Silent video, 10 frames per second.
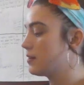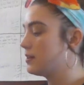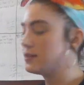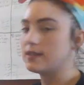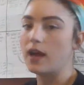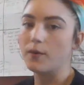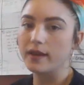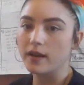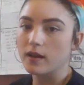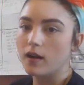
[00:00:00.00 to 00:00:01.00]
because now we
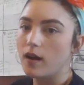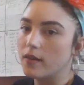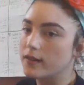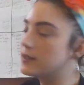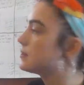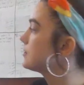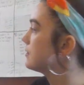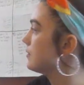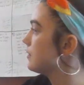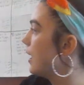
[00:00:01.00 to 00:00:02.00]
can call
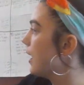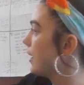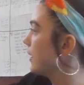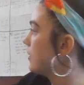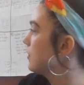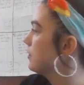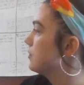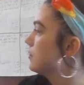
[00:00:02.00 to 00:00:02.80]
this line